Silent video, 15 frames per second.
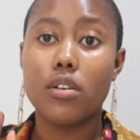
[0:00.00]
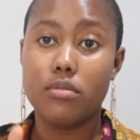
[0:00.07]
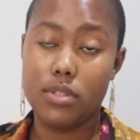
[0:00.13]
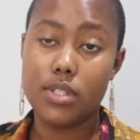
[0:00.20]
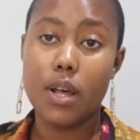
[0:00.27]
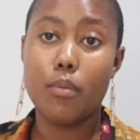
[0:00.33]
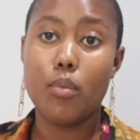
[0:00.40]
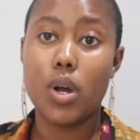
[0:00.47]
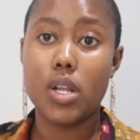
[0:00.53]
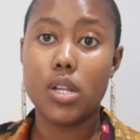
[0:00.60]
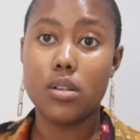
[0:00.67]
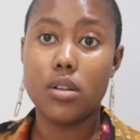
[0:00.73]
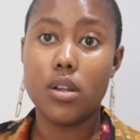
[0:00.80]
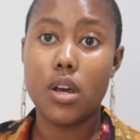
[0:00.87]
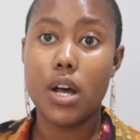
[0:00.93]

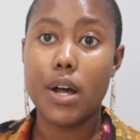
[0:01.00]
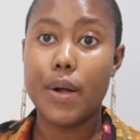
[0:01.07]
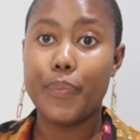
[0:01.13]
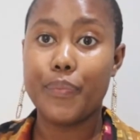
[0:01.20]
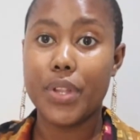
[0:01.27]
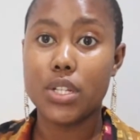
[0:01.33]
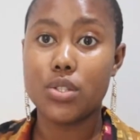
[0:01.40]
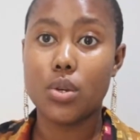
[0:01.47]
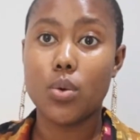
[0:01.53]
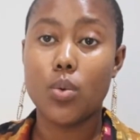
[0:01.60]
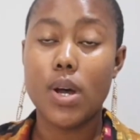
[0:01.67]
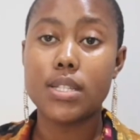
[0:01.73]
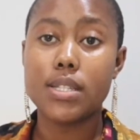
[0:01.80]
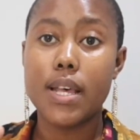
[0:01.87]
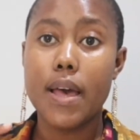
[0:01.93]
someone that's on
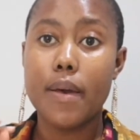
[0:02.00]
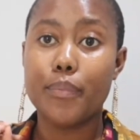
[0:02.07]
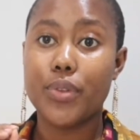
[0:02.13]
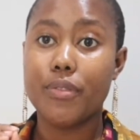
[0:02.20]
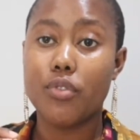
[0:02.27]
WhatsApp.